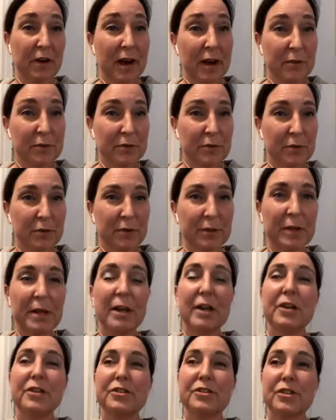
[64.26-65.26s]
our household.
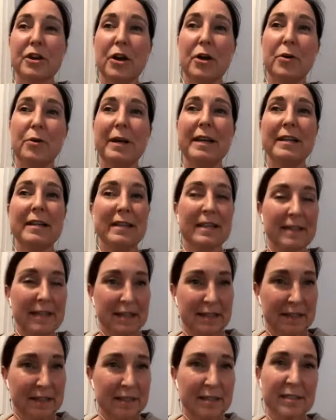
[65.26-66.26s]
So
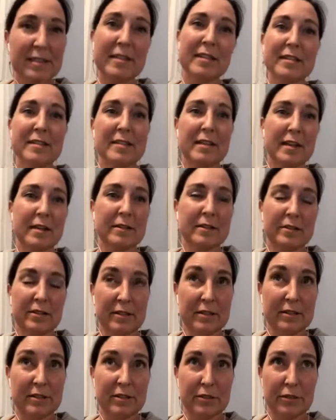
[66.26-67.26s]
it needs
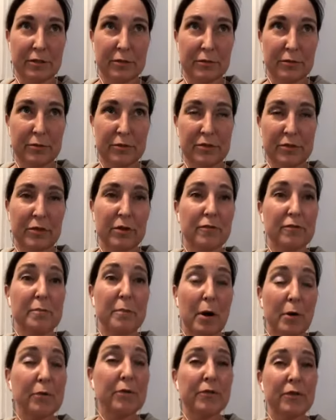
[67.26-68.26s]
to serve
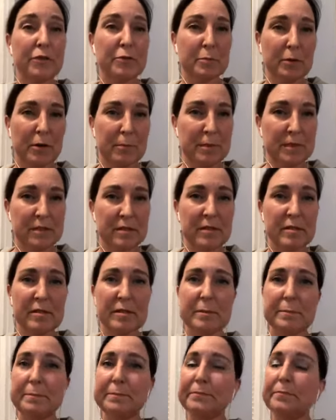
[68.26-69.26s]
both of those
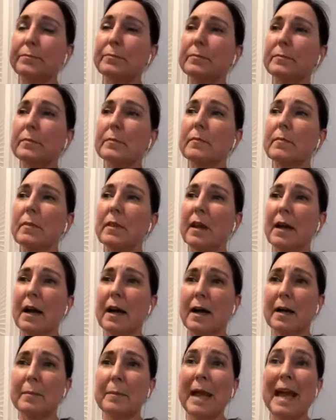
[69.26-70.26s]
purposes.
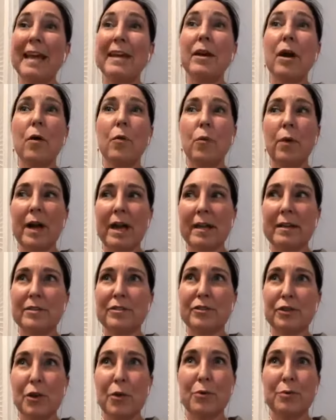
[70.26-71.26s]

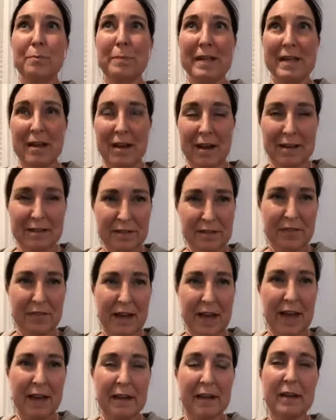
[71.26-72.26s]
So because of
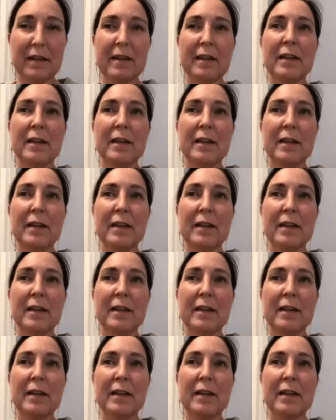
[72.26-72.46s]
that,